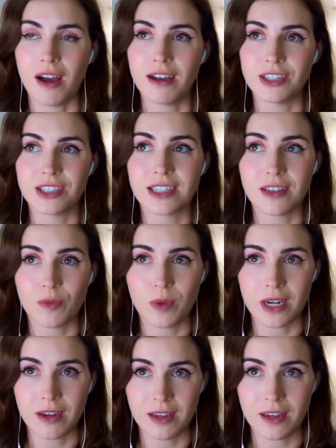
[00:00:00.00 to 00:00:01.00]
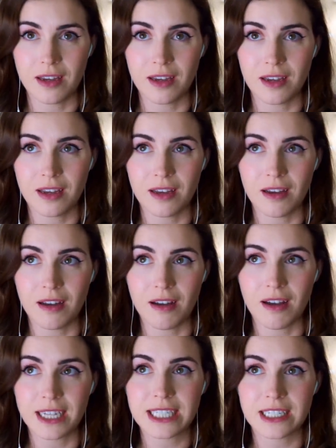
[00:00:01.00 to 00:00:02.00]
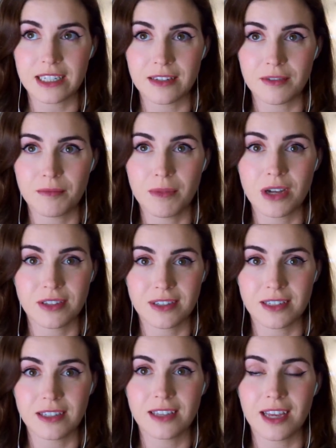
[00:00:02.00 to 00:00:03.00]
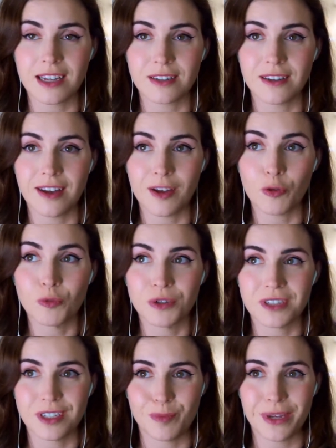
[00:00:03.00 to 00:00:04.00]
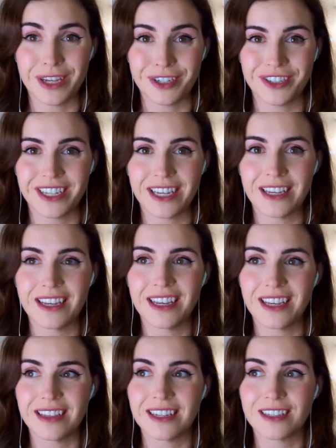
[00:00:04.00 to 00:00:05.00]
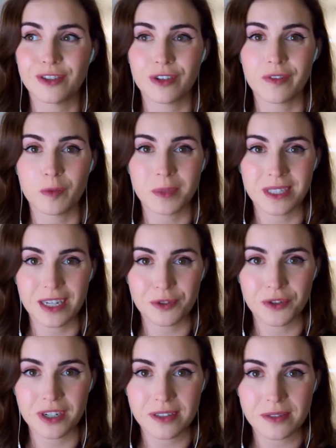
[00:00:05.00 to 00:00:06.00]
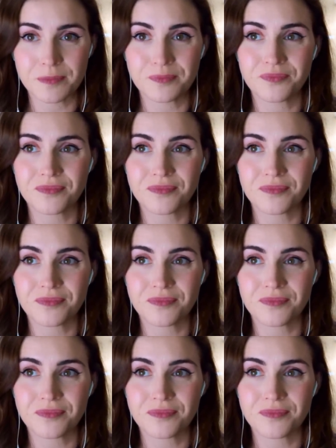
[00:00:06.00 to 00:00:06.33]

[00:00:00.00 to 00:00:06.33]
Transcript: I should say that when I did a master's and I almost did a PhD in the history of obstetrics